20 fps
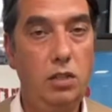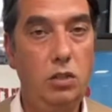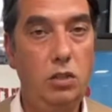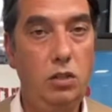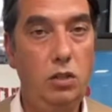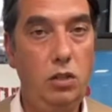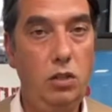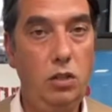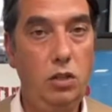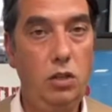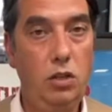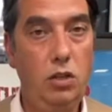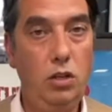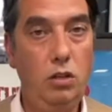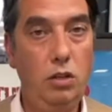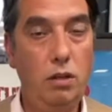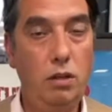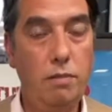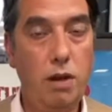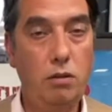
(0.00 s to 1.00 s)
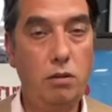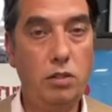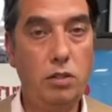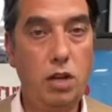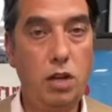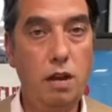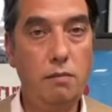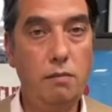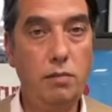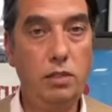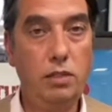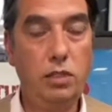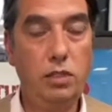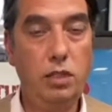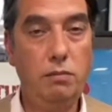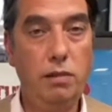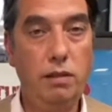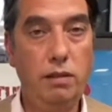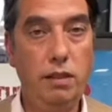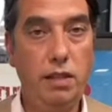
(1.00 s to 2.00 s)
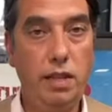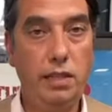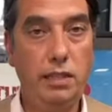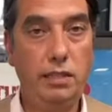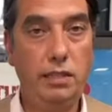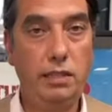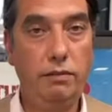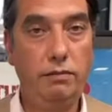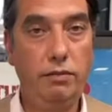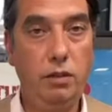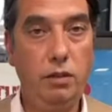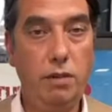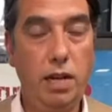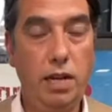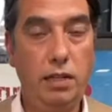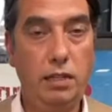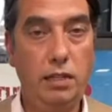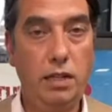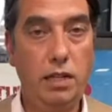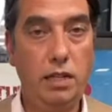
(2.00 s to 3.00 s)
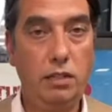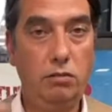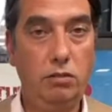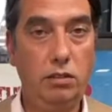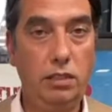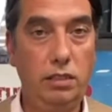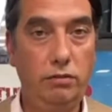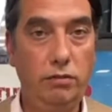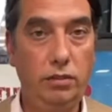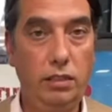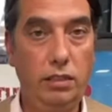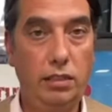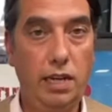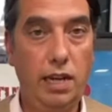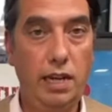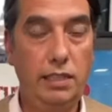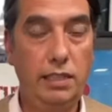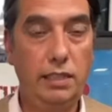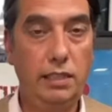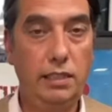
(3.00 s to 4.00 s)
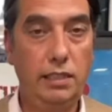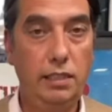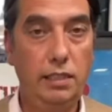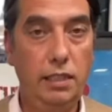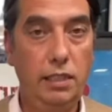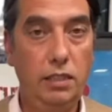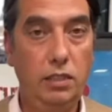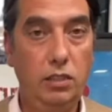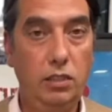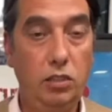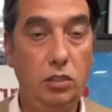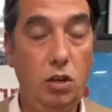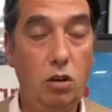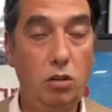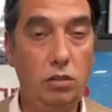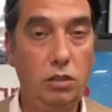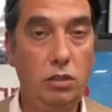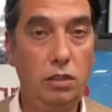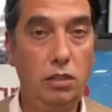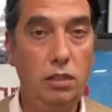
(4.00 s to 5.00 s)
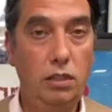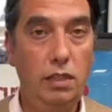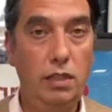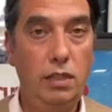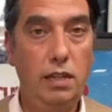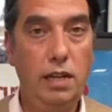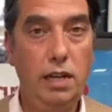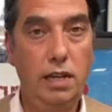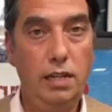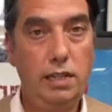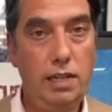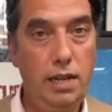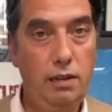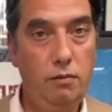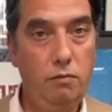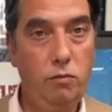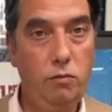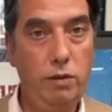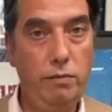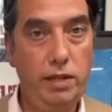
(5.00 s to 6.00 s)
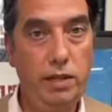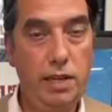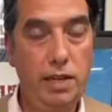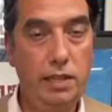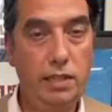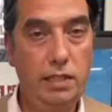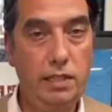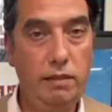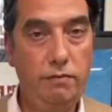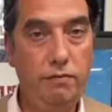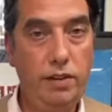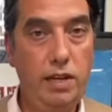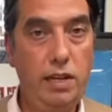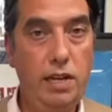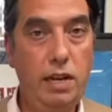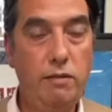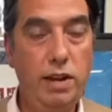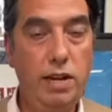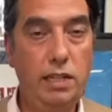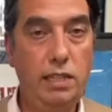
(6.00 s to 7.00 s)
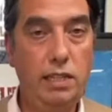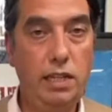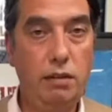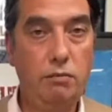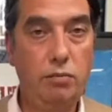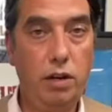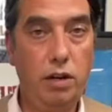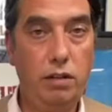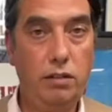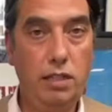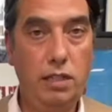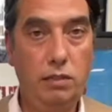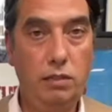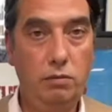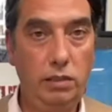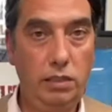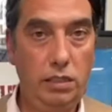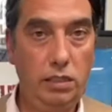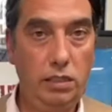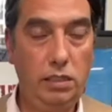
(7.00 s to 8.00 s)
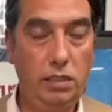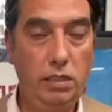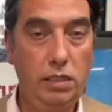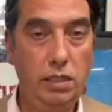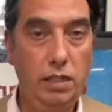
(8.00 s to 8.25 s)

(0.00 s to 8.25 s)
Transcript: The most time consuming thing is if you make 100 different takes, shots, and then when we get into the video editing process, which is